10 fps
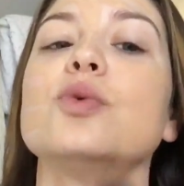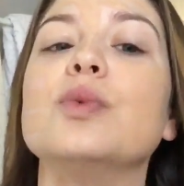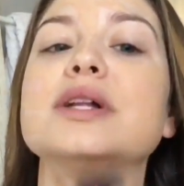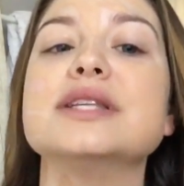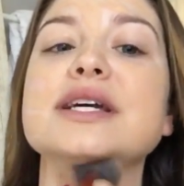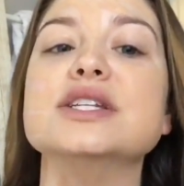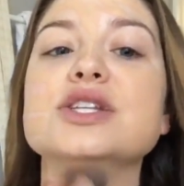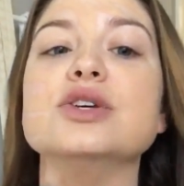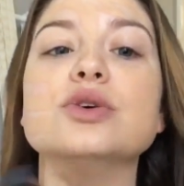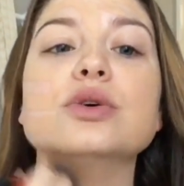once I
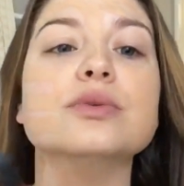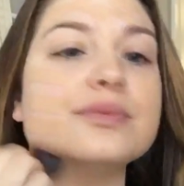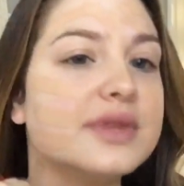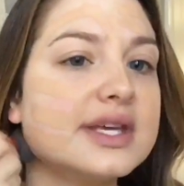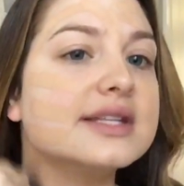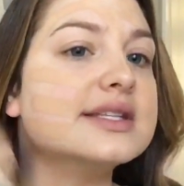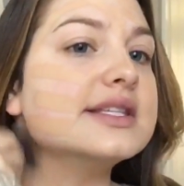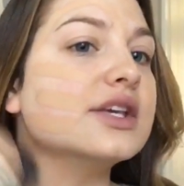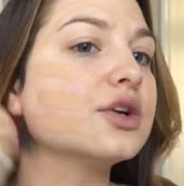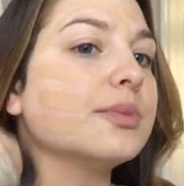do the
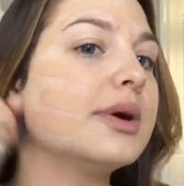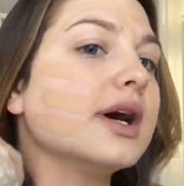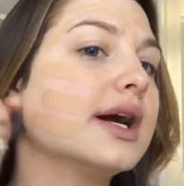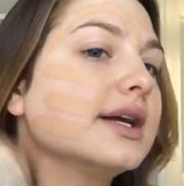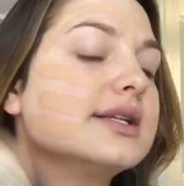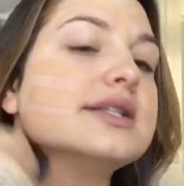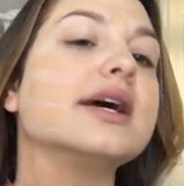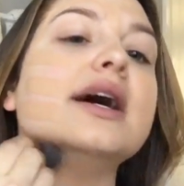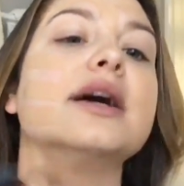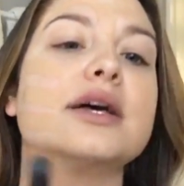concealer part,
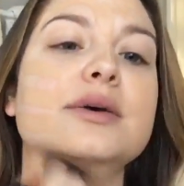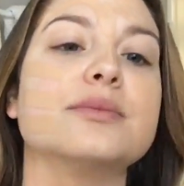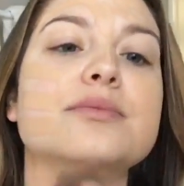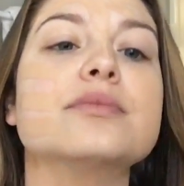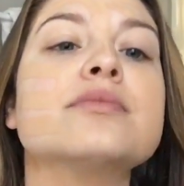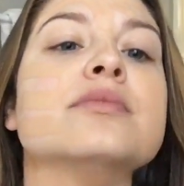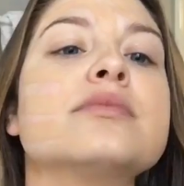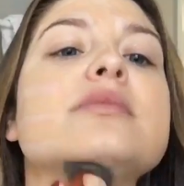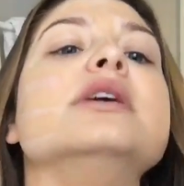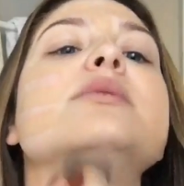
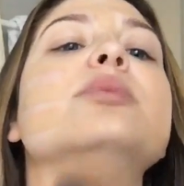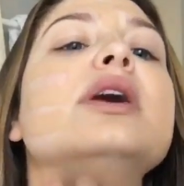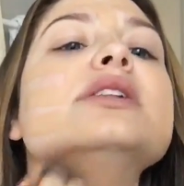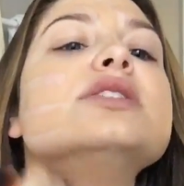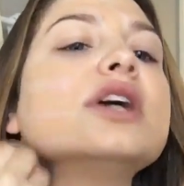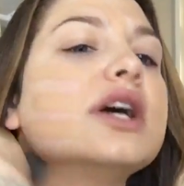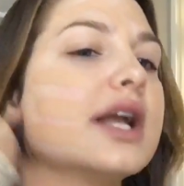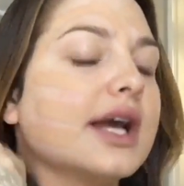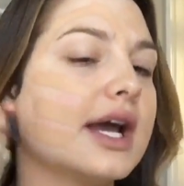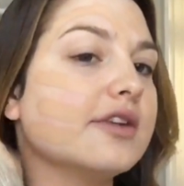and bronzer, and
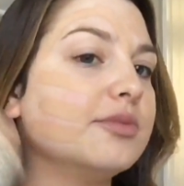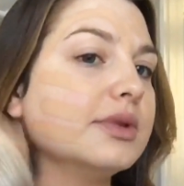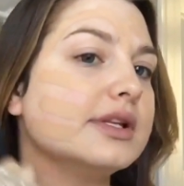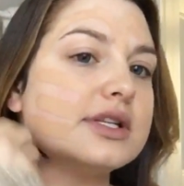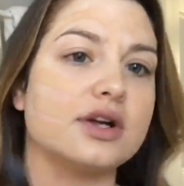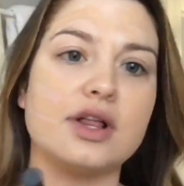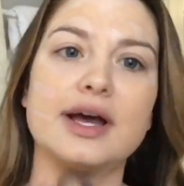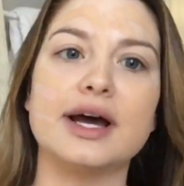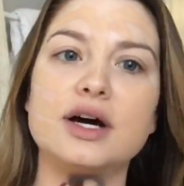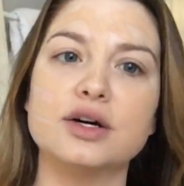I kind of blend it all
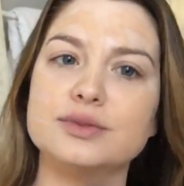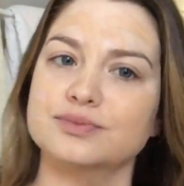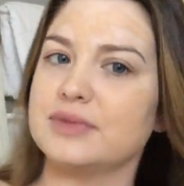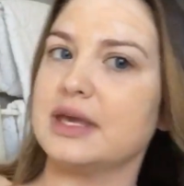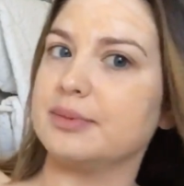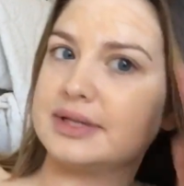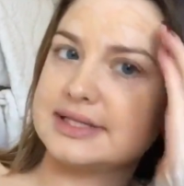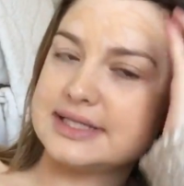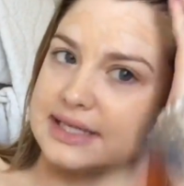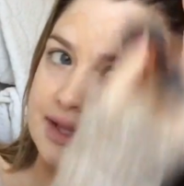out, it
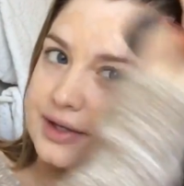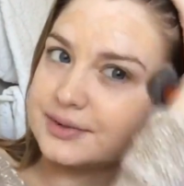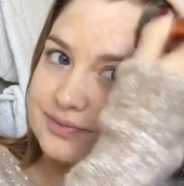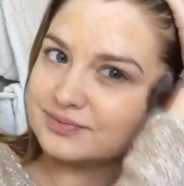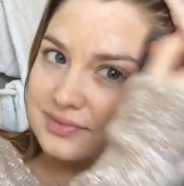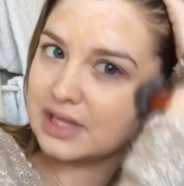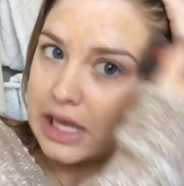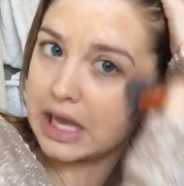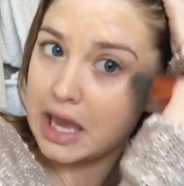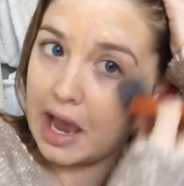blends together.
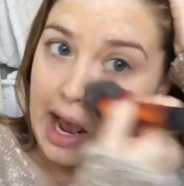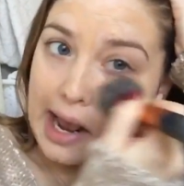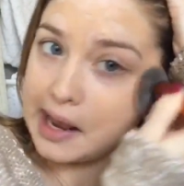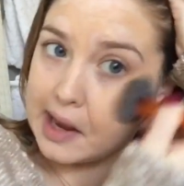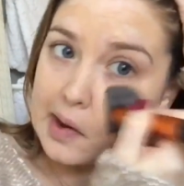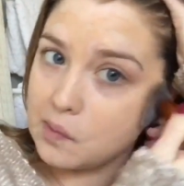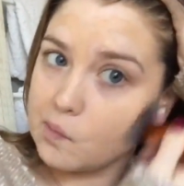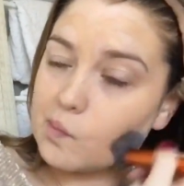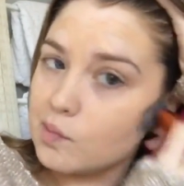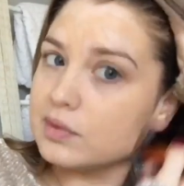And
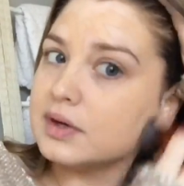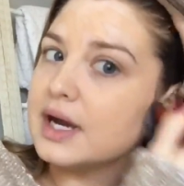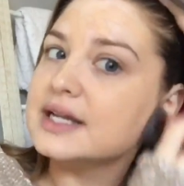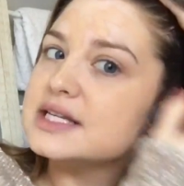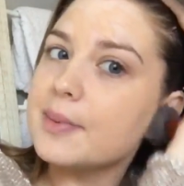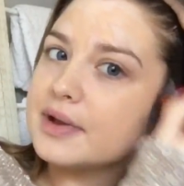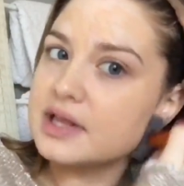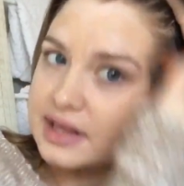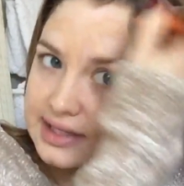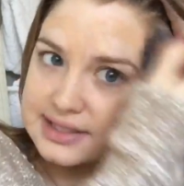I
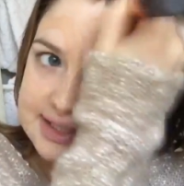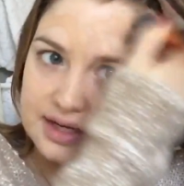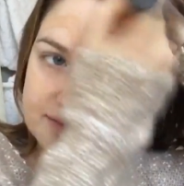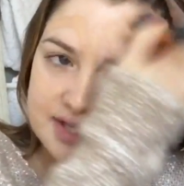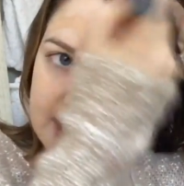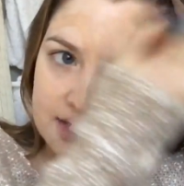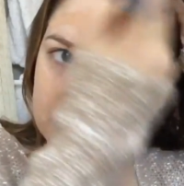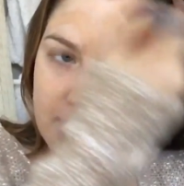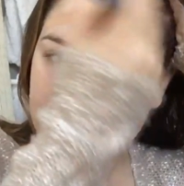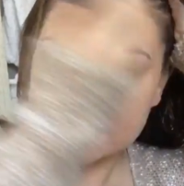typically like to self-tan a
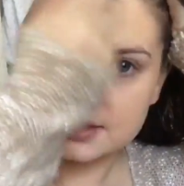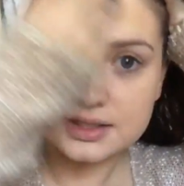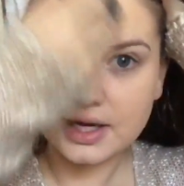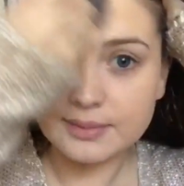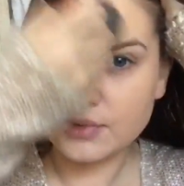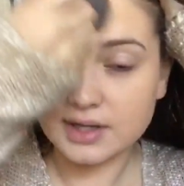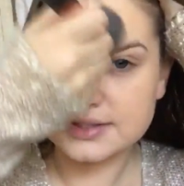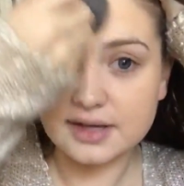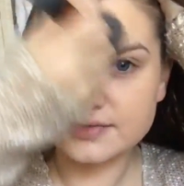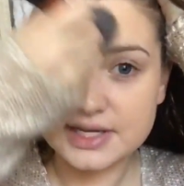lot. I'm not
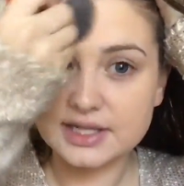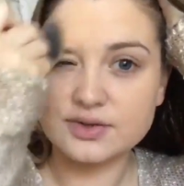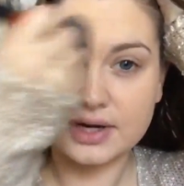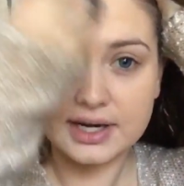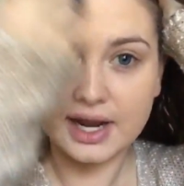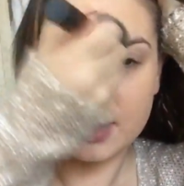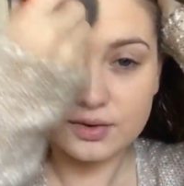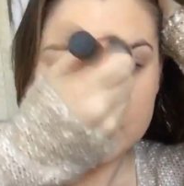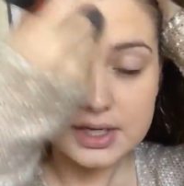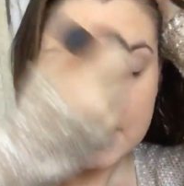self-tanned right
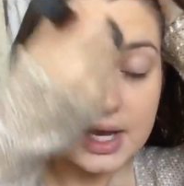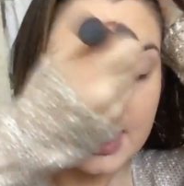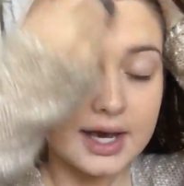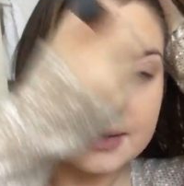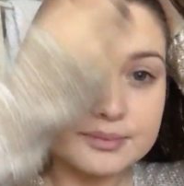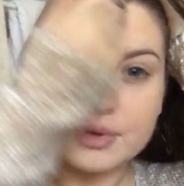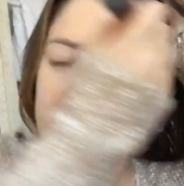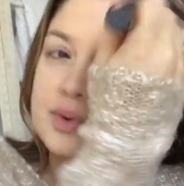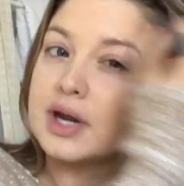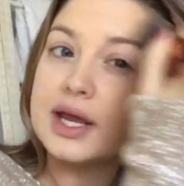now,
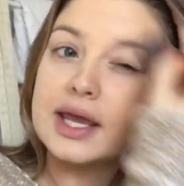but when I